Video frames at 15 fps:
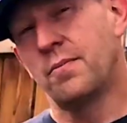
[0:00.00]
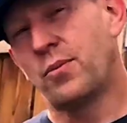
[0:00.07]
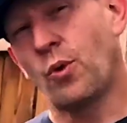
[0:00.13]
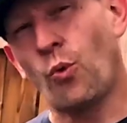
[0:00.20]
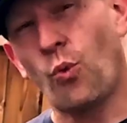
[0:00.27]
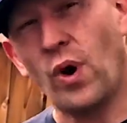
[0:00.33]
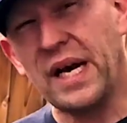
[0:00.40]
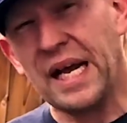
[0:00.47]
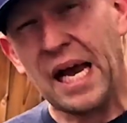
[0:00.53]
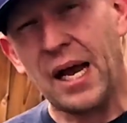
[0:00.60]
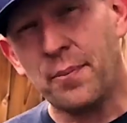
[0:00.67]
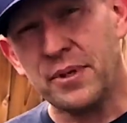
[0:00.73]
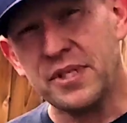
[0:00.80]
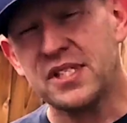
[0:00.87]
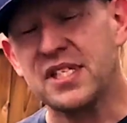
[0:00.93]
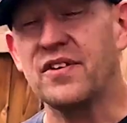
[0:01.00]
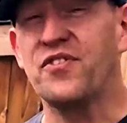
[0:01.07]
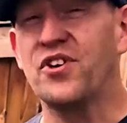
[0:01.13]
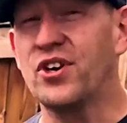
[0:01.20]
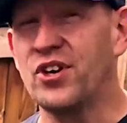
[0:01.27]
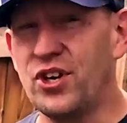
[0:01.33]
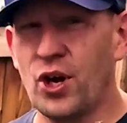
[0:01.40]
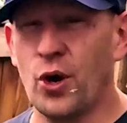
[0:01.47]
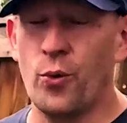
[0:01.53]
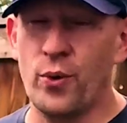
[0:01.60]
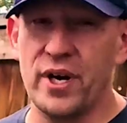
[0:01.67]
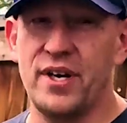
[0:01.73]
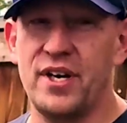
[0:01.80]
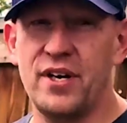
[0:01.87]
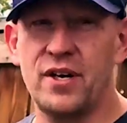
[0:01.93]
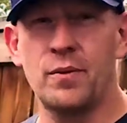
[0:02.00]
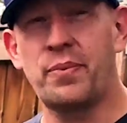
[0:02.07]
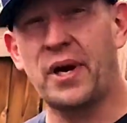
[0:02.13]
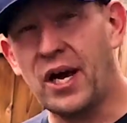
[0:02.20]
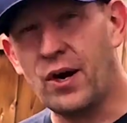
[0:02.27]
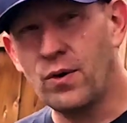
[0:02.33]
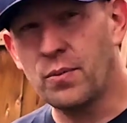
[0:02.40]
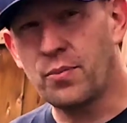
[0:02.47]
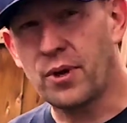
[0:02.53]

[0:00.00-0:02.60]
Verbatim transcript: But what happens if you're nowhere near a power